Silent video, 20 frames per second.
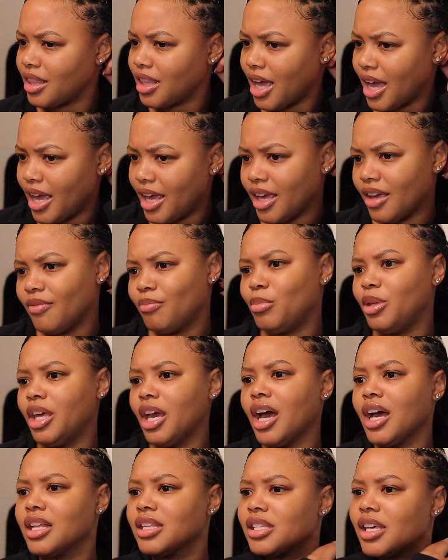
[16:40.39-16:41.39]
Like, if
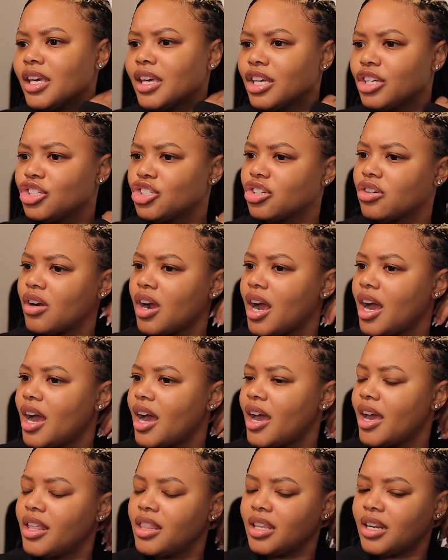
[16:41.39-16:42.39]
Beyonce can
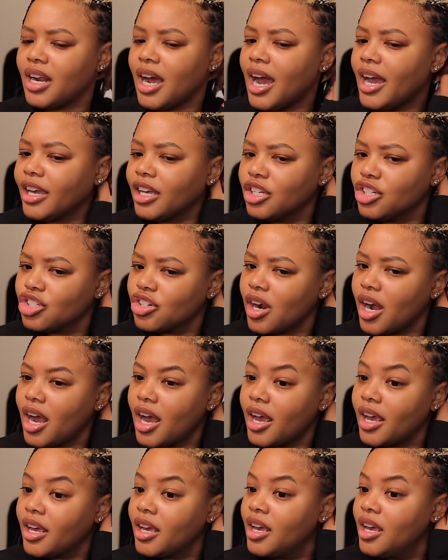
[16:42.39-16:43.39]
try, then I can
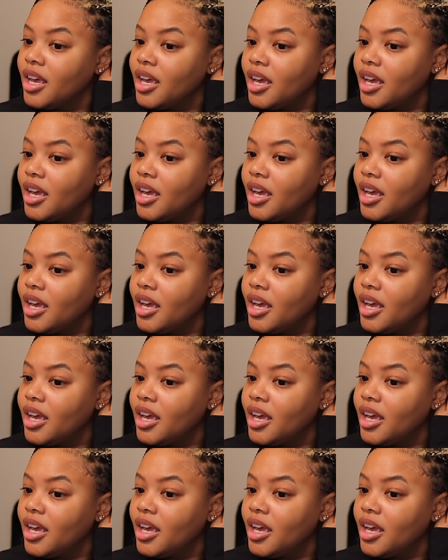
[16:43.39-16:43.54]
try,